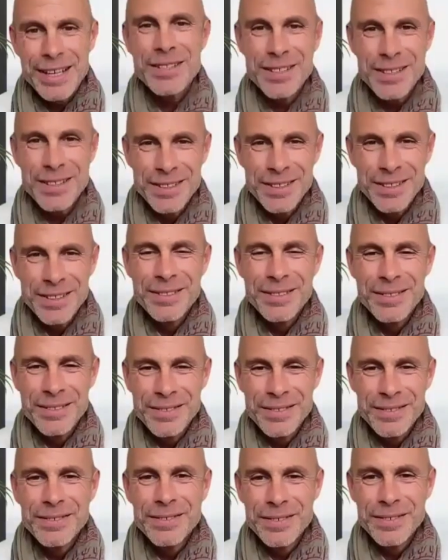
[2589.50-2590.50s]
You know?
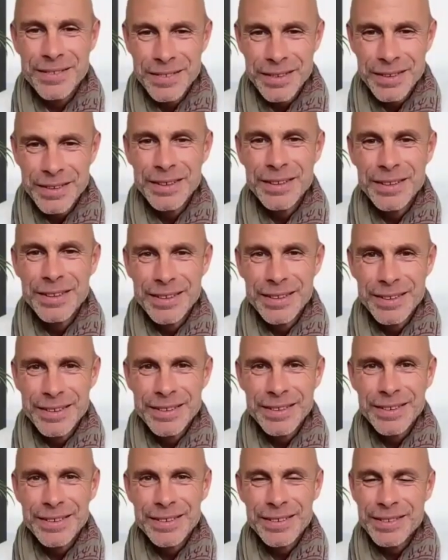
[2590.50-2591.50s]
Yeah.
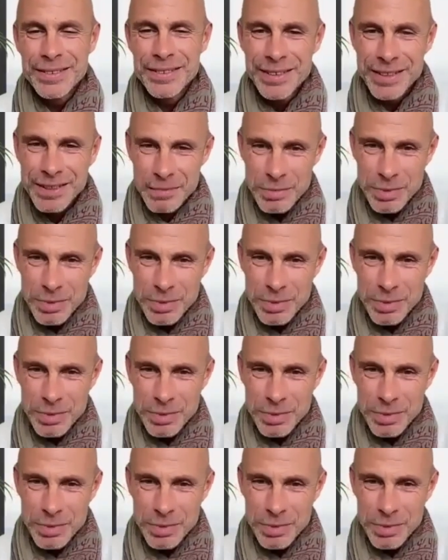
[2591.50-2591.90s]
So there's not